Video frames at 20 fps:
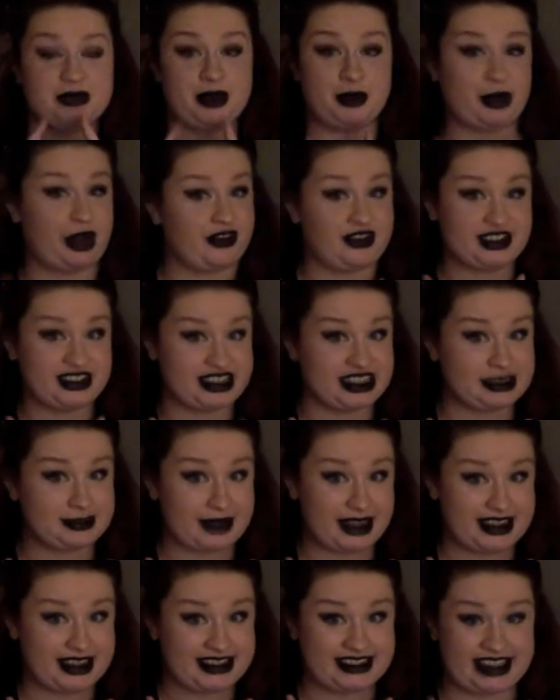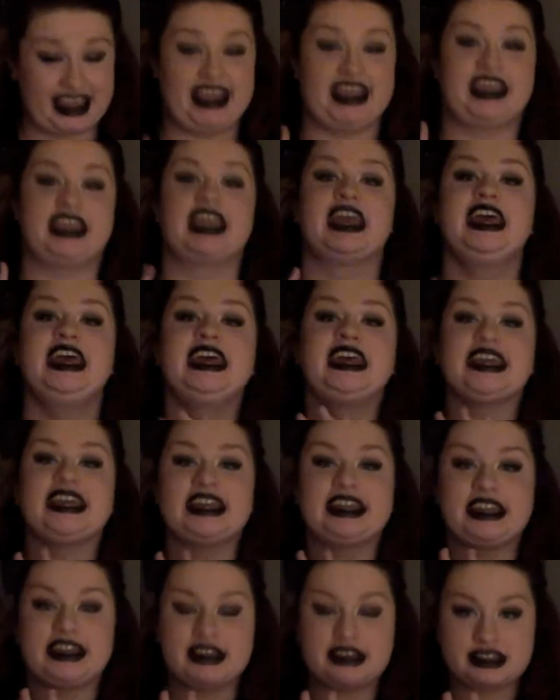let me preface this by saying
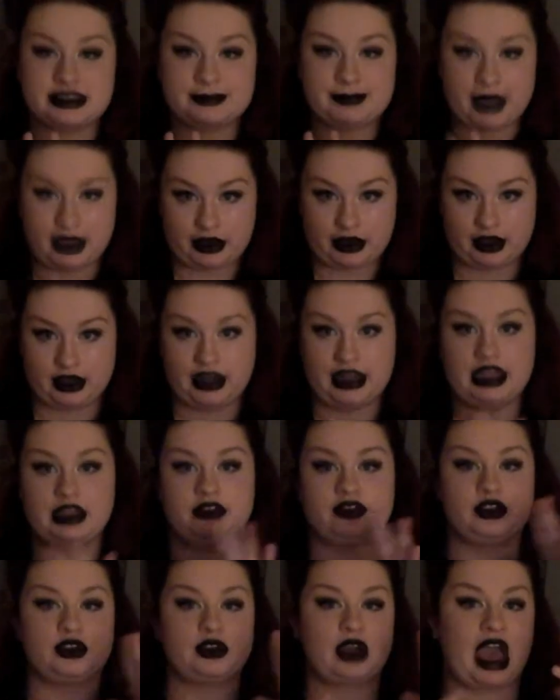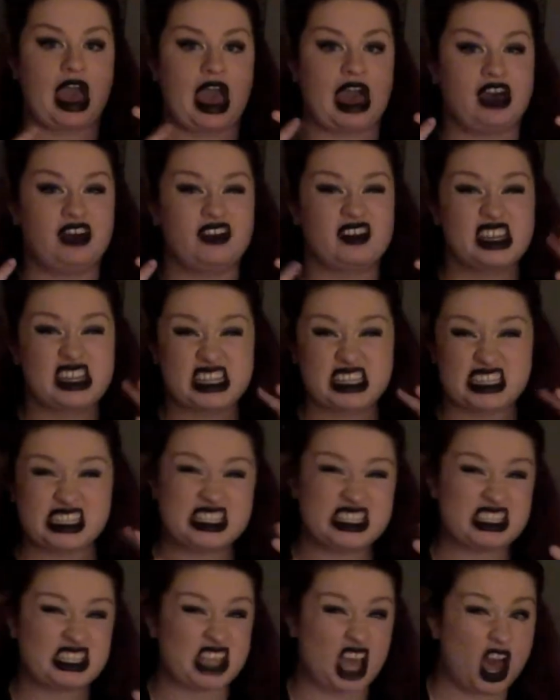it is better if you have
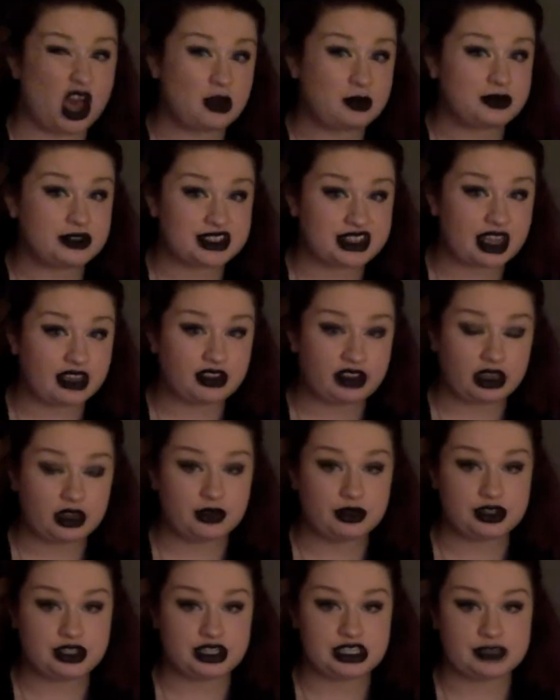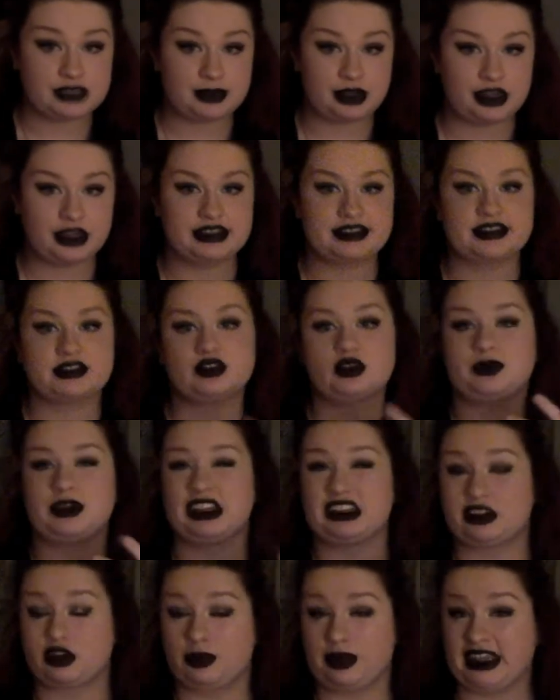some sign language experience. This will be a
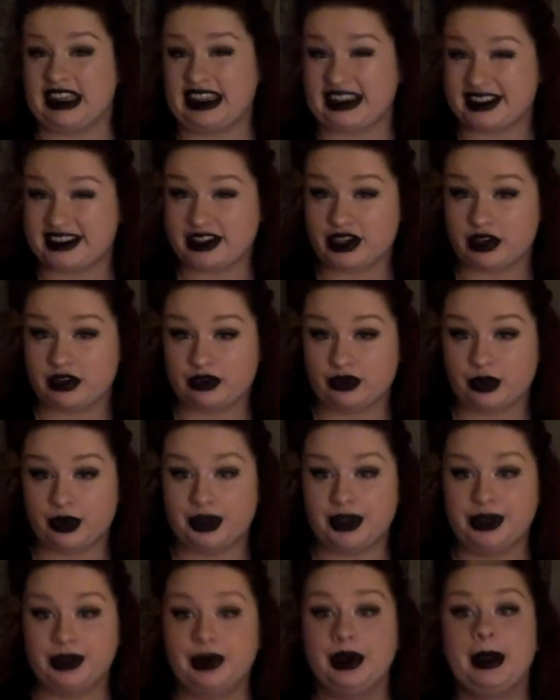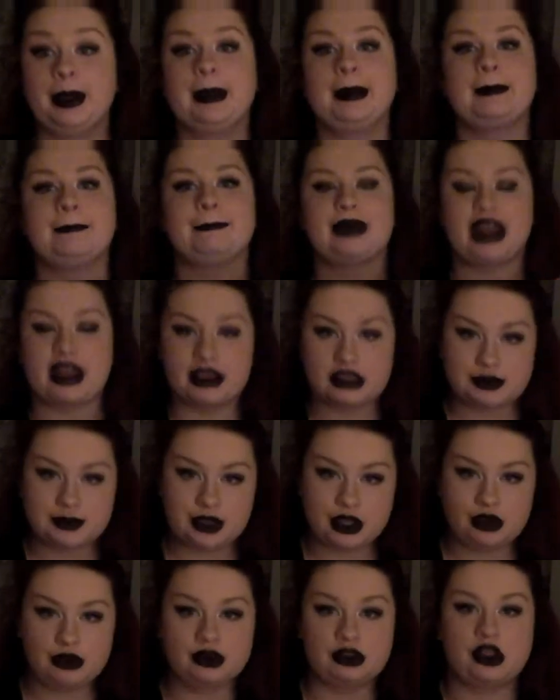little bit easier for you, but as we
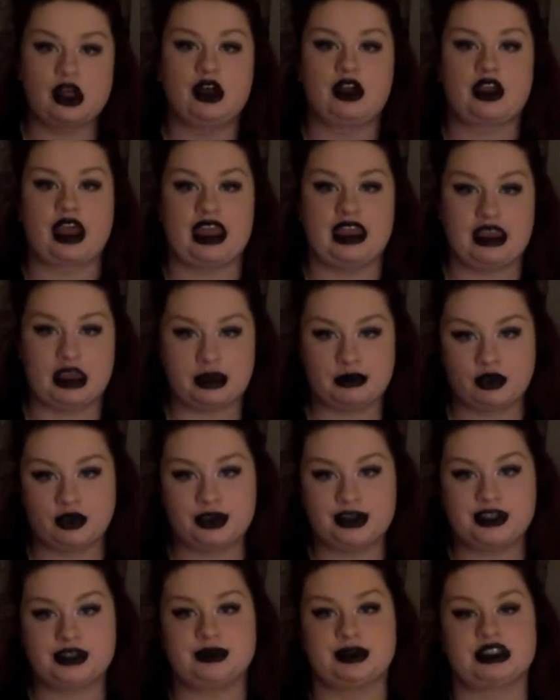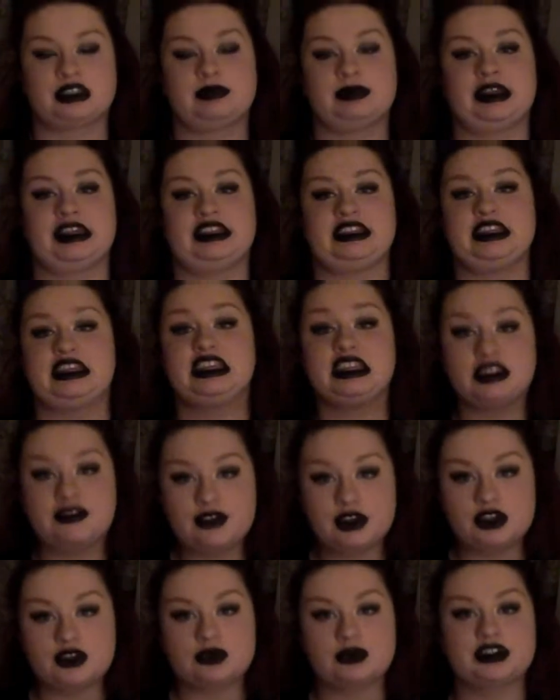go along, I am going to explain the
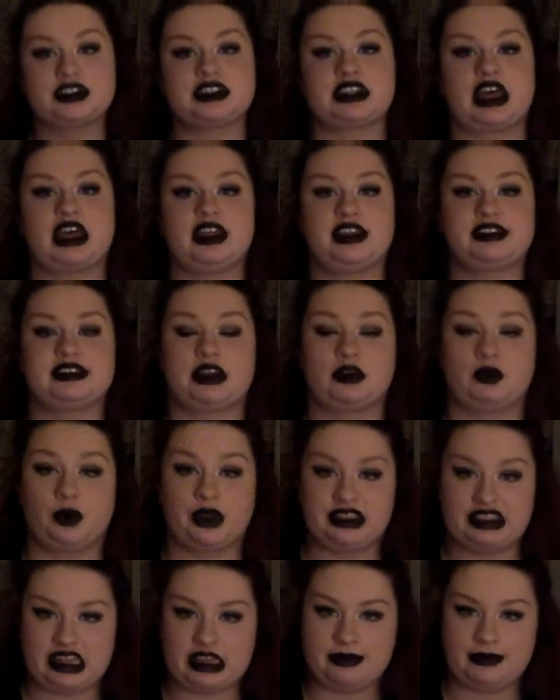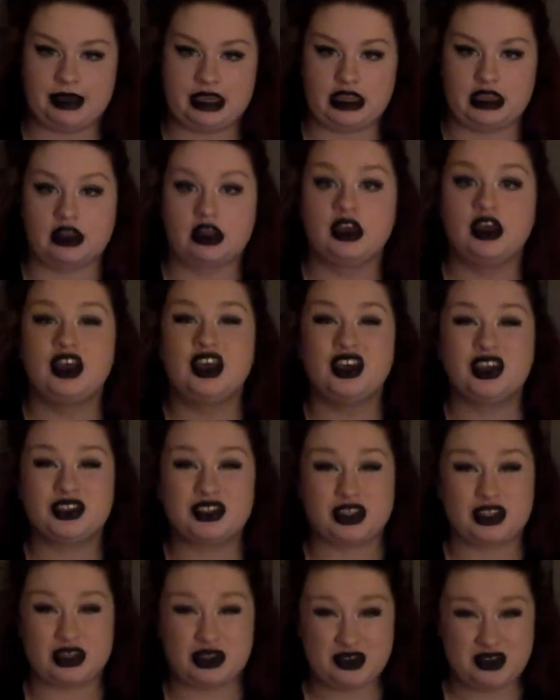individual signs and what they mean so
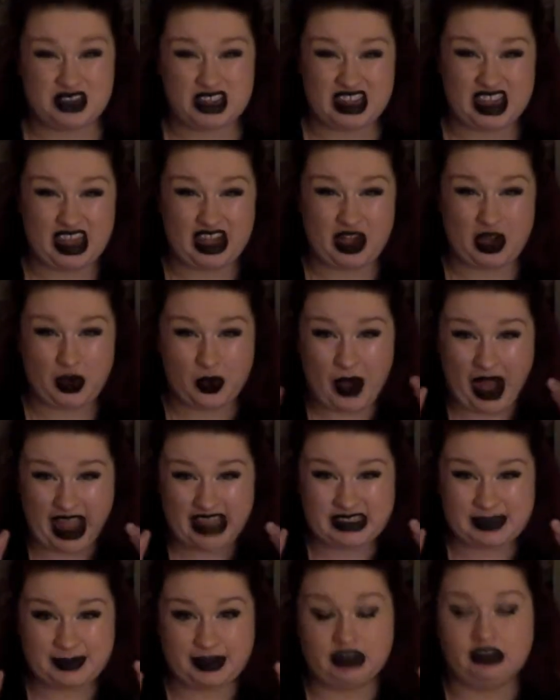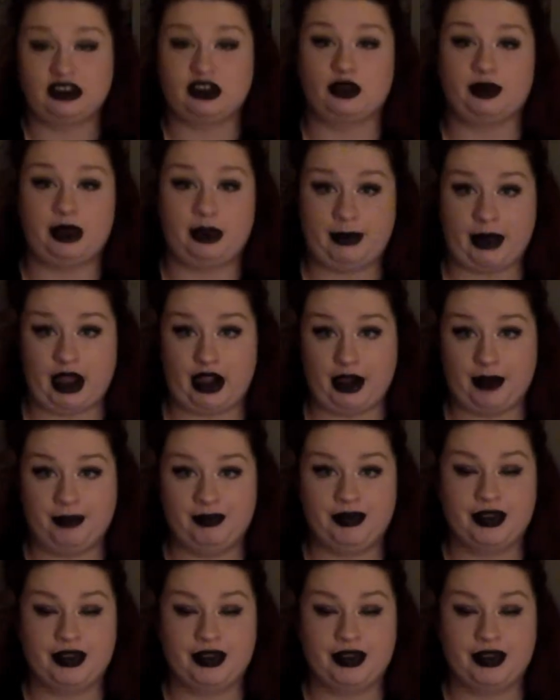that you can kind of grasp it a little bit better.